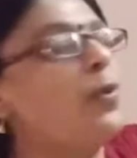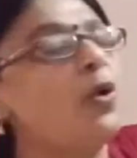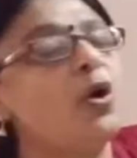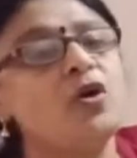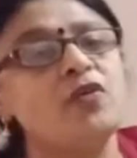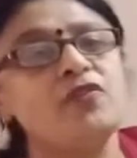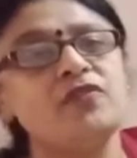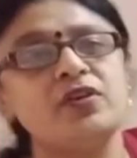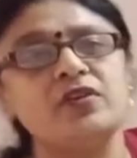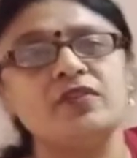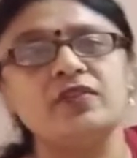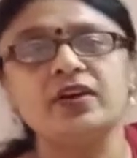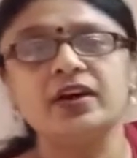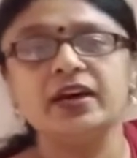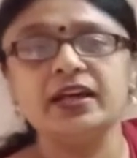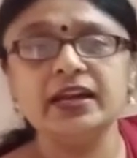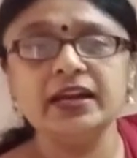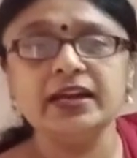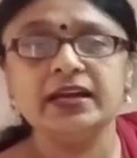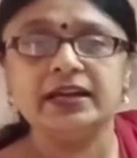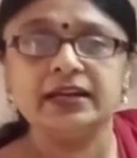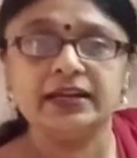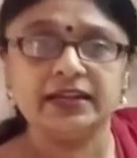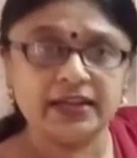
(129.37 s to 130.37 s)
of our
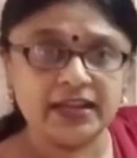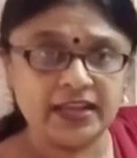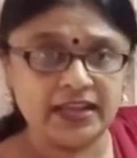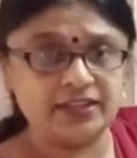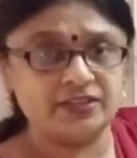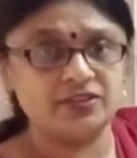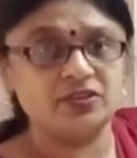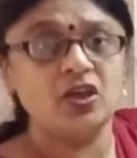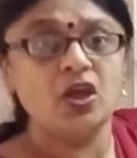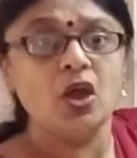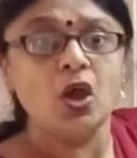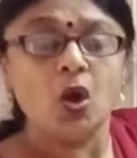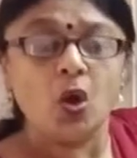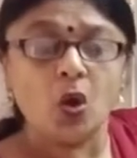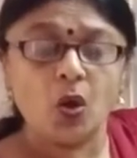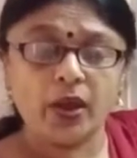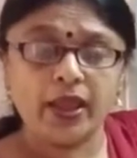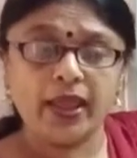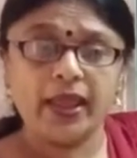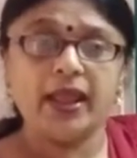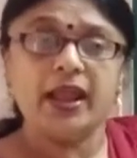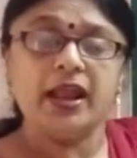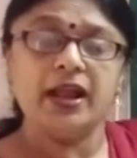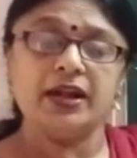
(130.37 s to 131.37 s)
teeth.
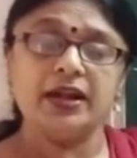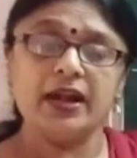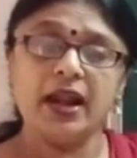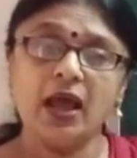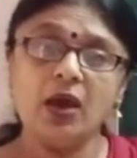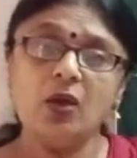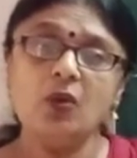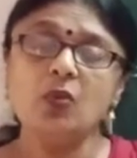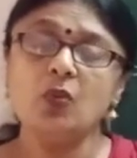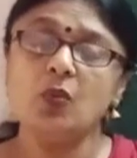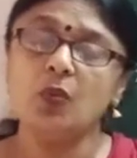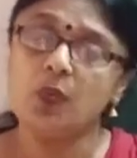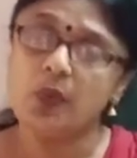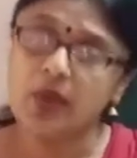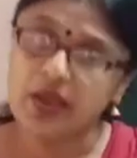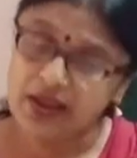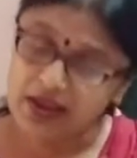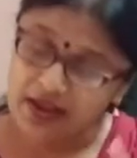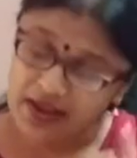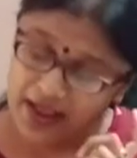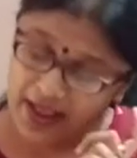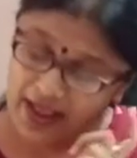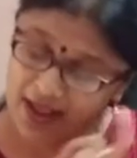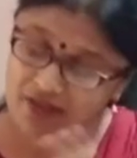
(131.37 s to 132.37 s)
Okay, now
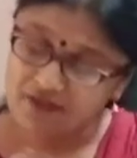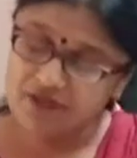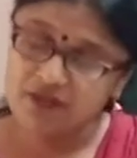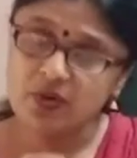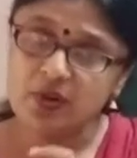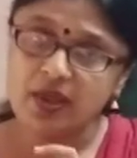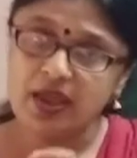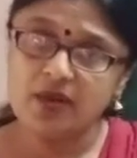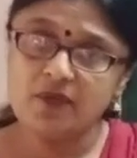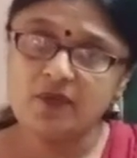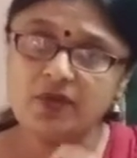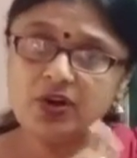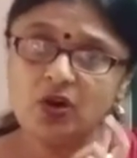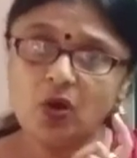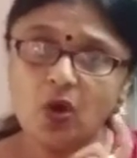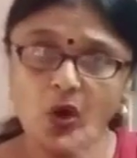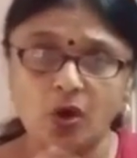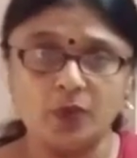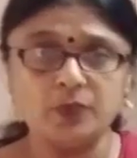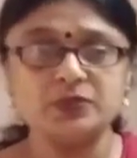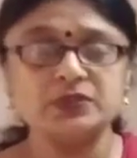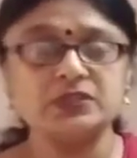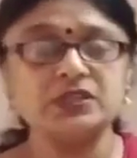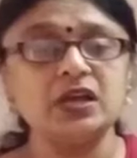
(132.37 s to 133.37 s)
have you
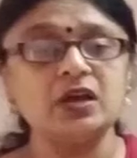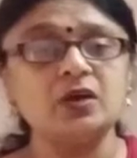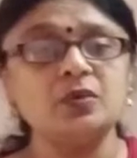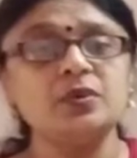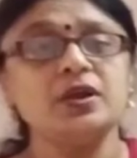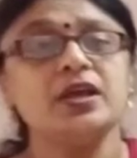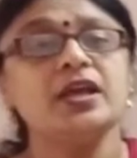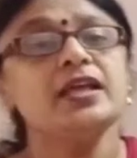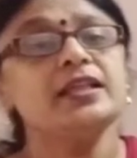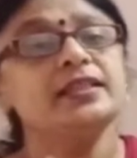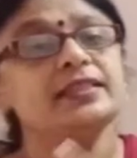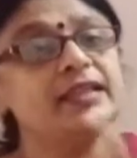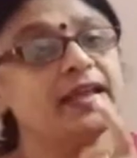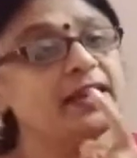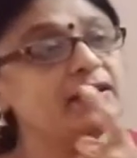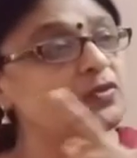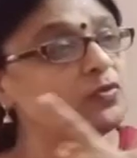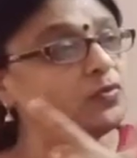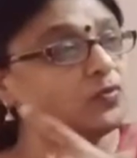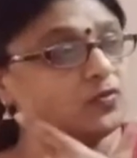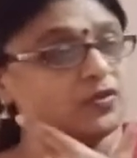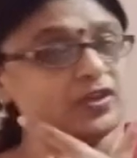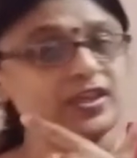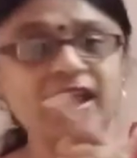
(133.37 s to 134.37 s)
ever observed
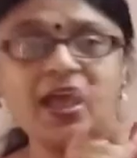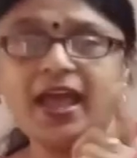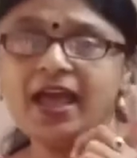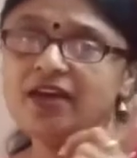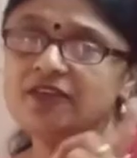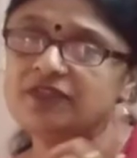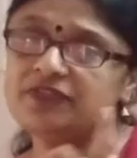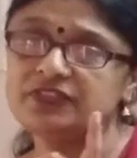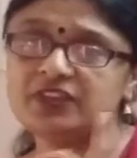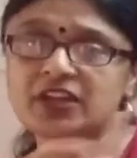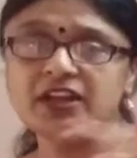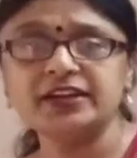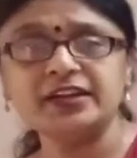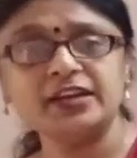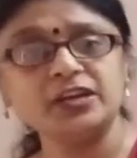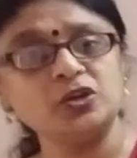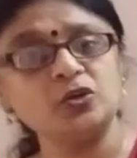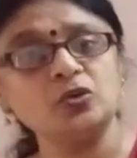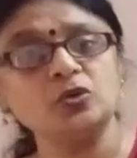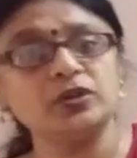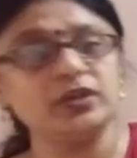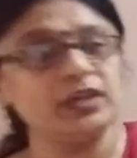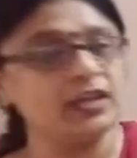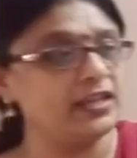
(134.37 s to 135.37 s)
that we have
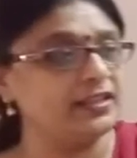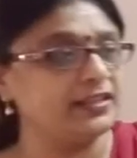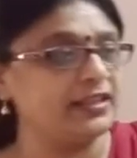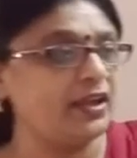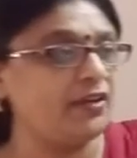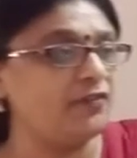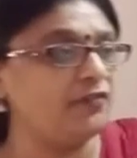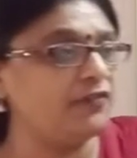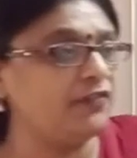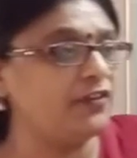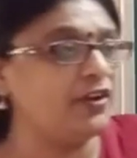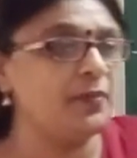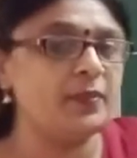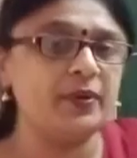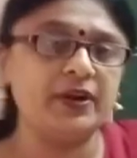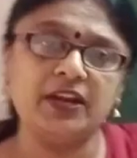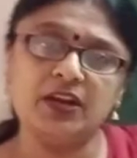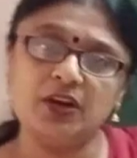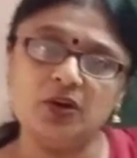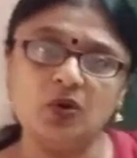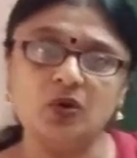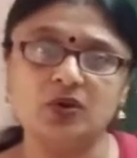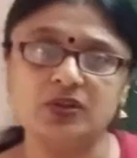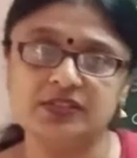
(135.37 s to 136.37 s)
32 teeth?
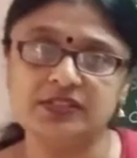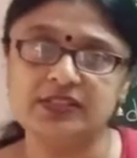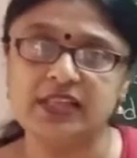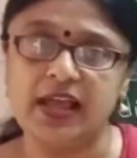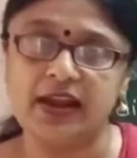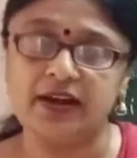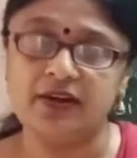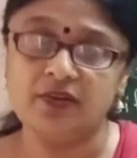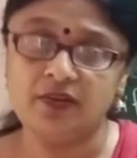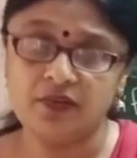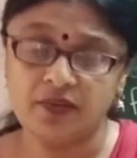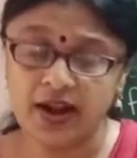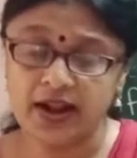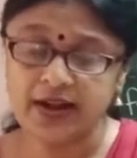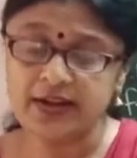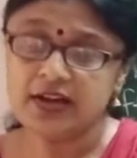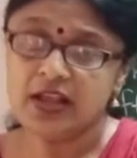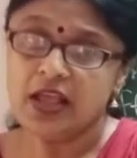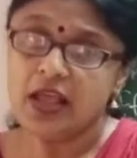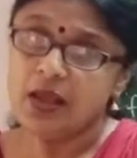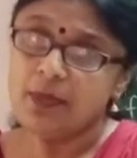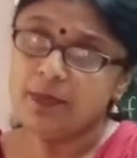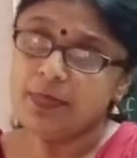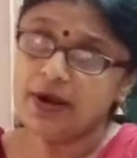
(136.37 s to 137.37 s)
Everybody knows that, right?
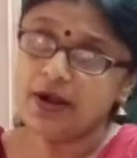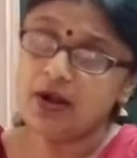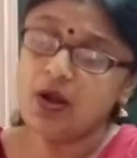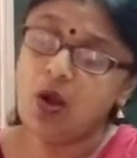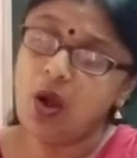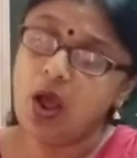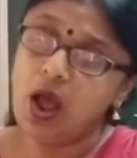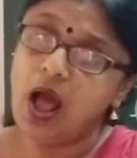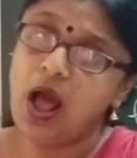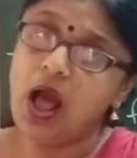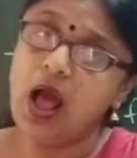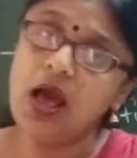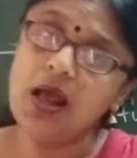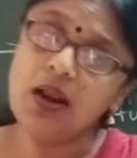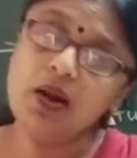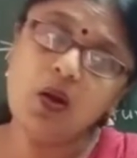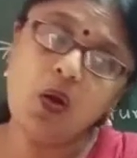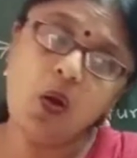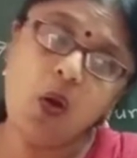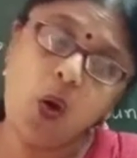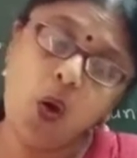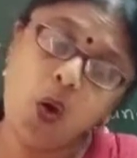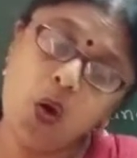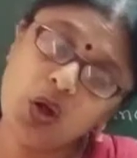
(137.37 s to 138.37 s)
But are
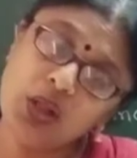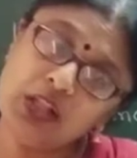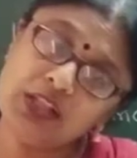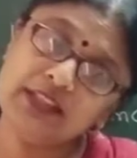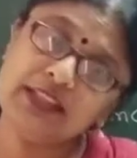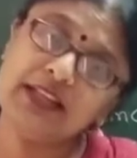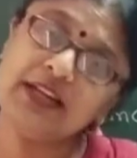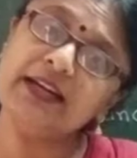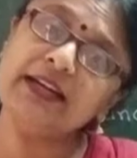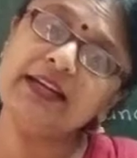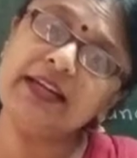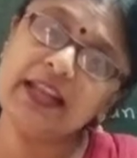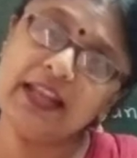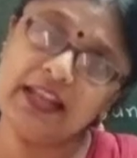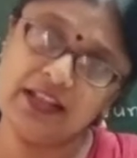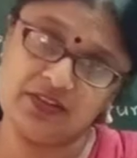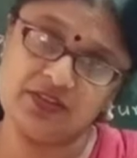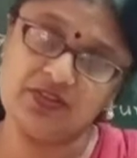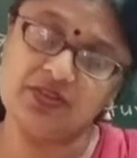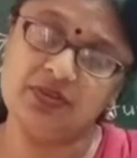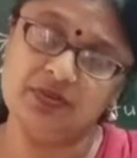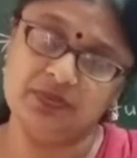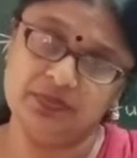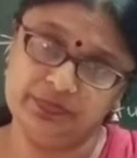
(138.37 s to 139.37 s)
all the
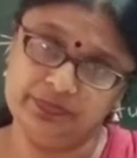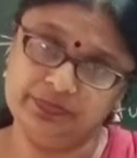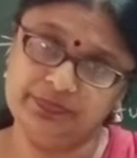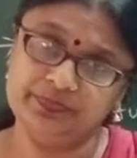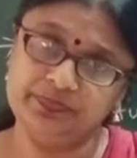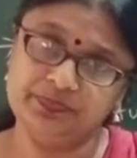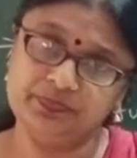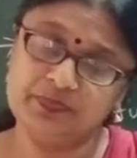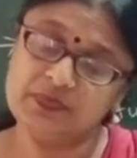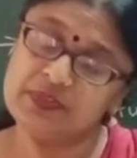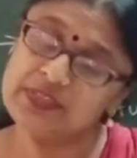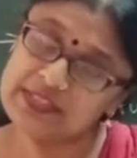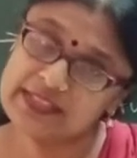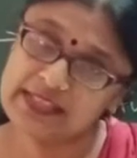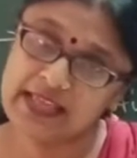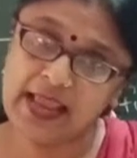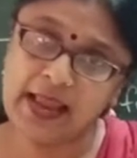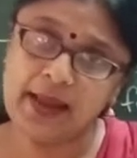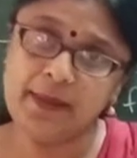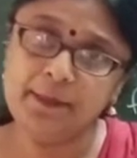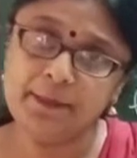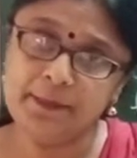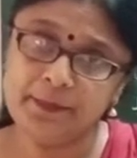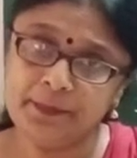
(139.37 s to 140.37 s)
teeth
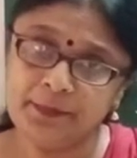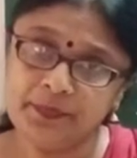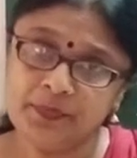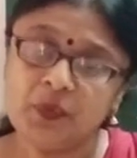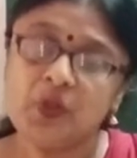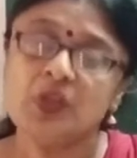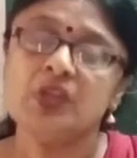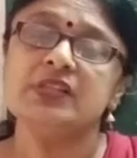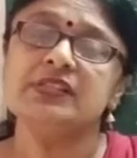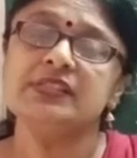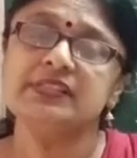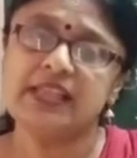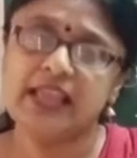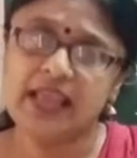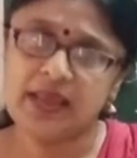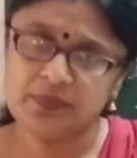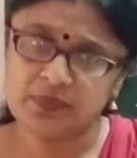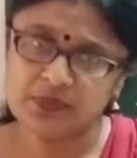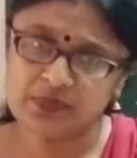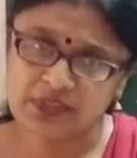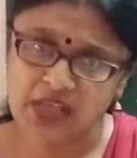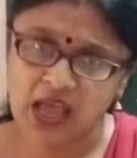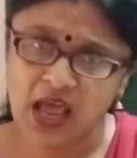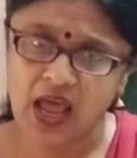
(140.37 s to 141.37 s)

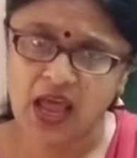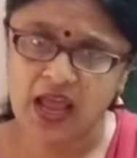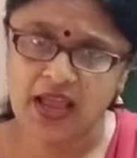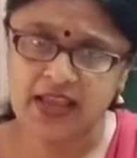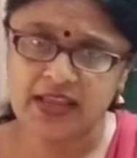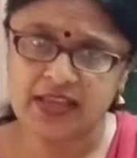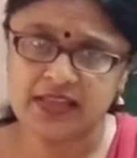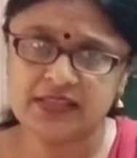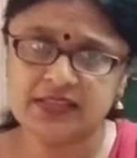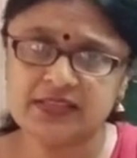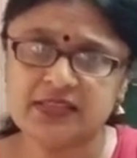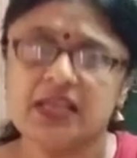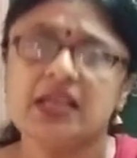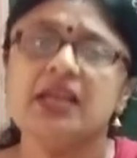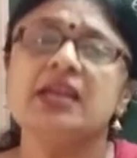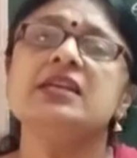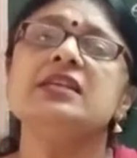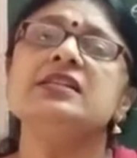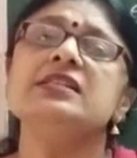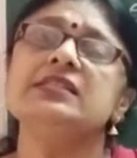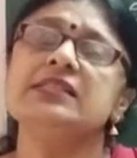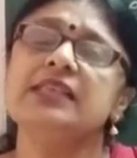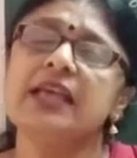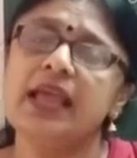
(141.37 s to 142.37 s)
same size,
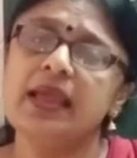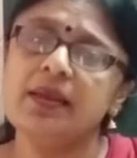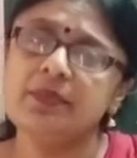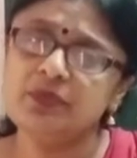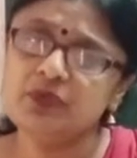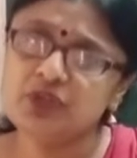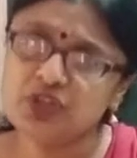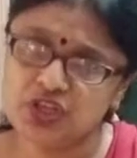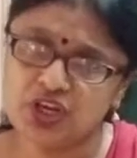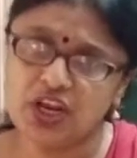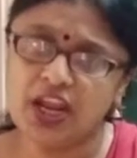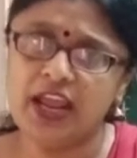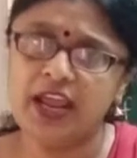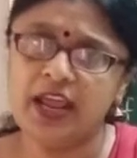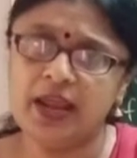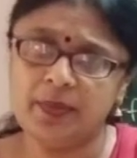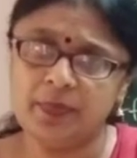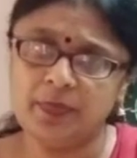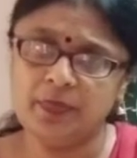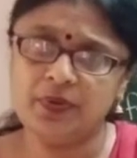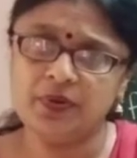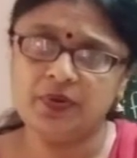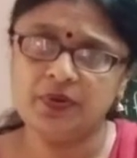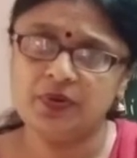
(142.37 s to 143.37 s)
same
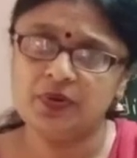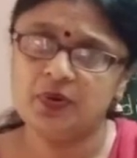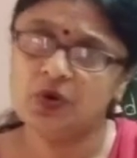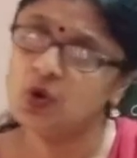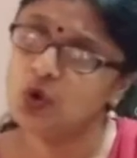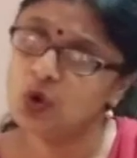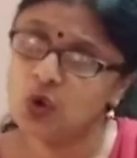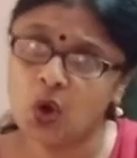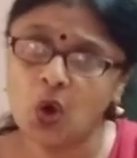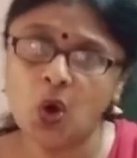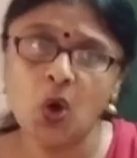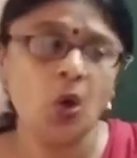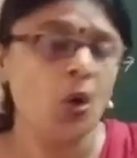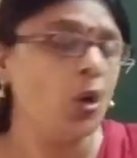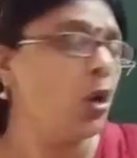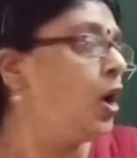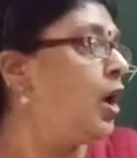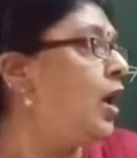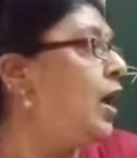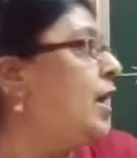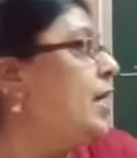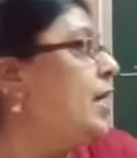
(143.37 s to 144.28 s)
shape? No.